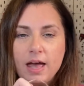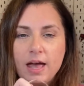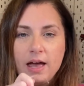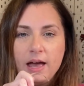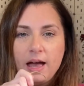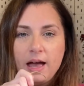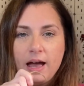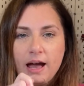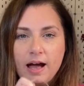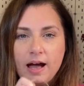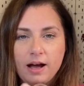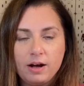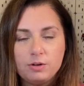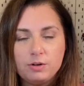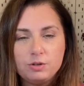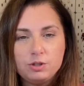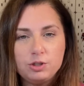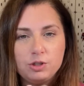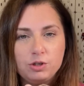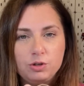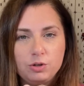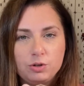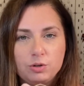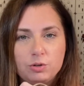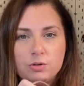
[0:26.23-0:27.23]
how to
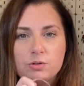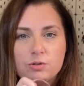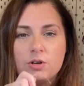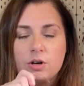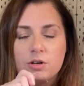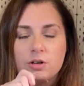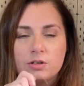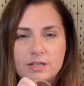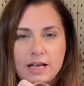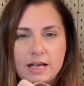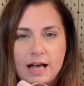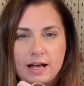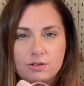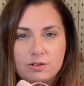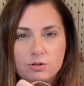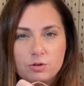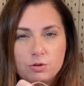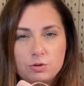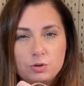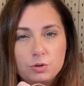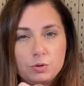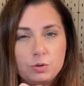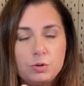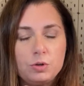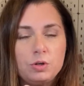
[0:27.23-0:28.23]
use our tassel
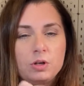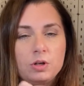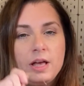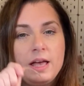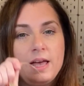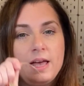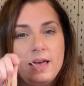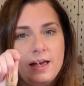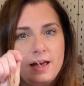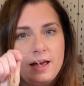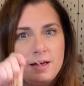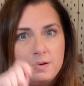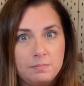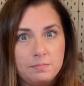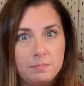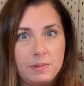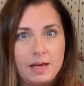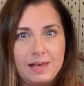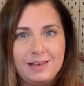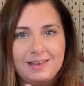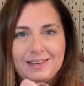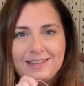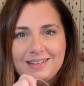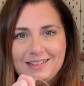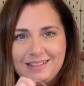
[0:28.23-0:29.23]
tool and
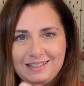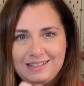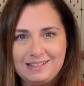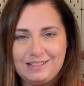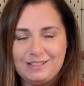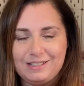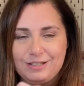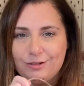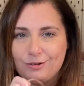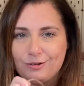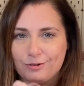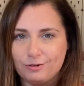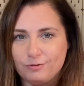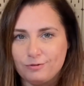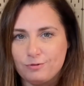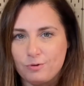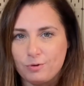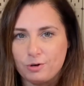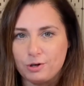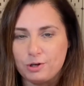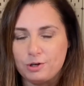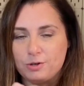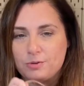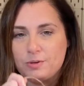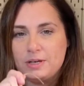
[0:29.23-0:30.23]
make it easier for
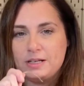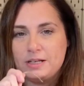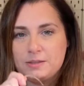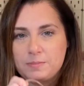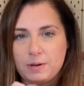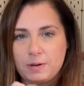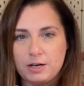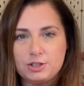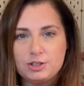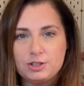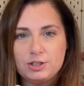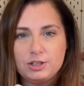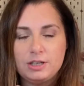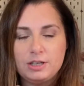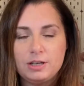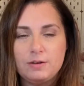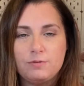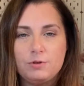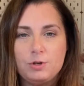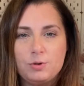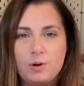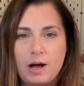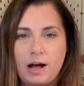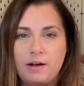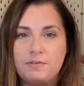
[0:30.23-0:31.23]
you, especially if
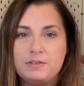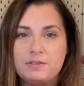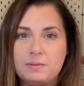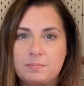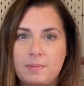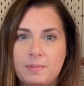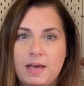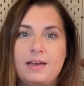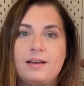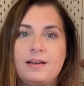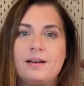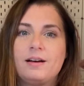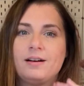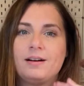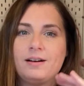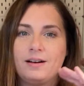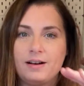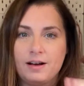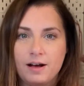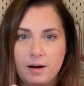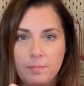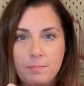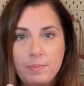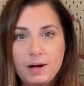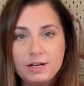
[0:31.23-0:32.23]
you have to make
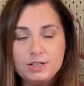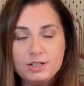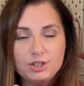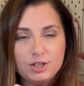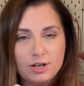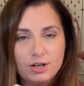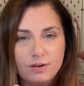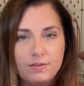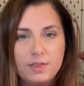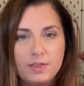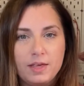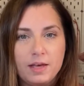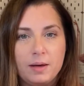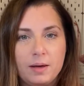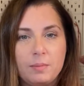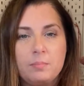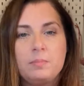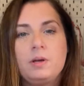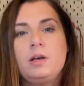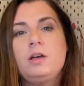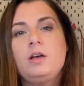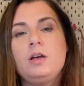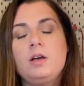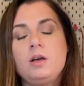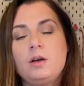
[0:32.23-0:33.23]
a bunch of them
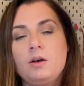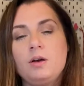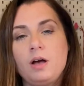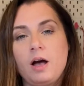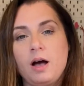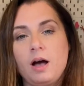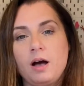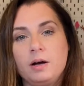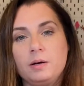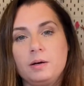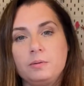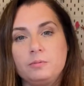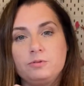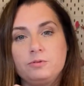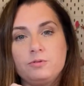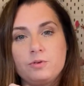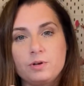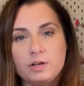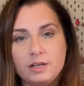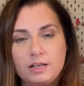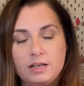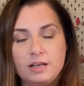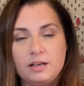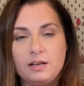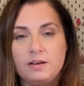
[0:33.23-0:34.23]
for
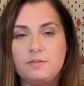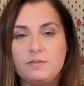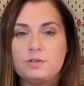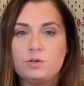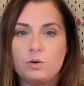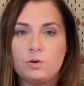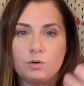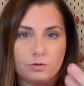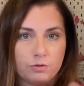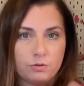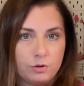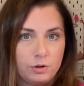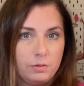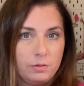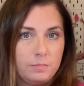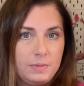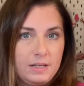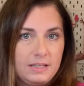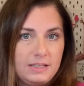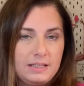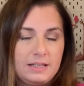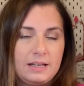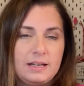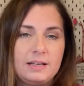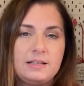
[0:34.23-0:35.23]
gifts or for your
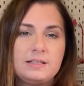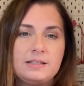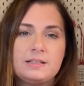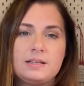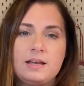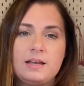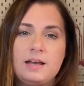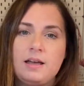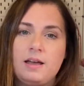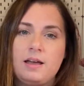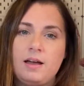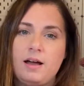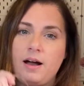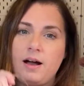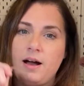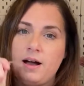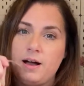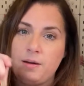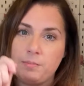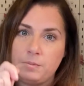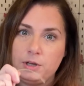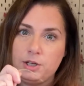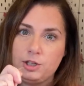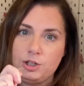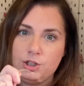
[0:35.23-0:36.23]
business.
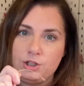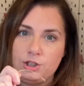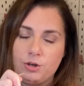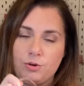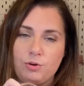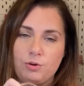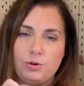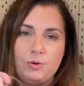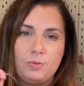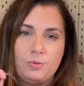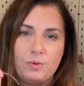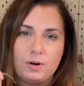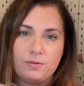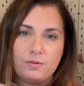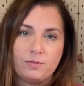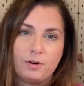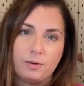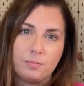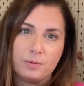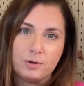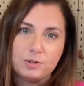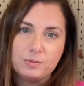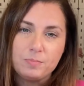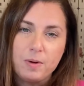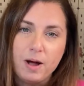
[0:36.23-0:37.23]
I'm going to show you one of our
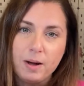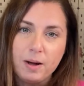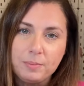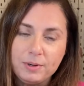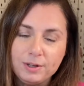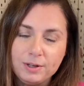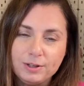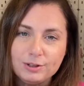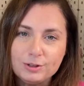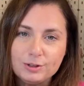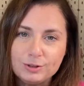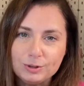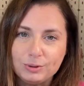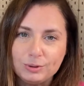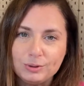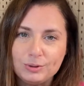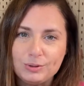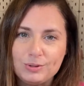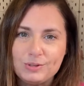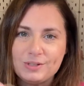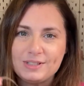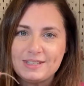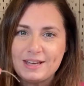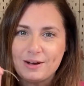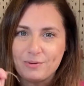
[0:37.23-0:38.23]
most popular
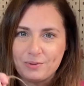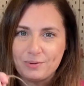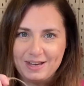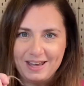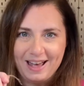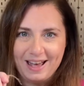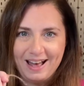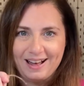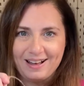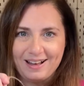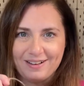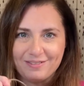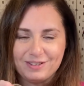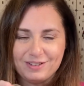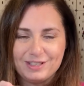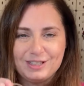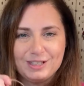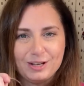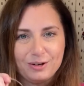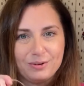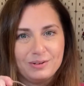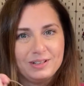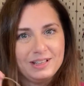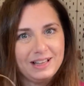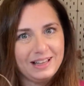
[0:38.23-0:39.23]
tools that we have.
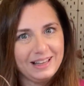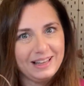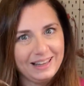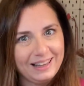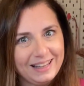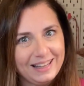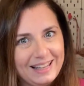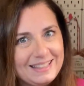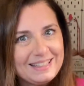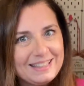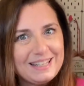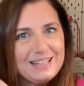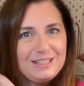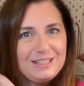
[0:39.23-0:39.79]
So let's get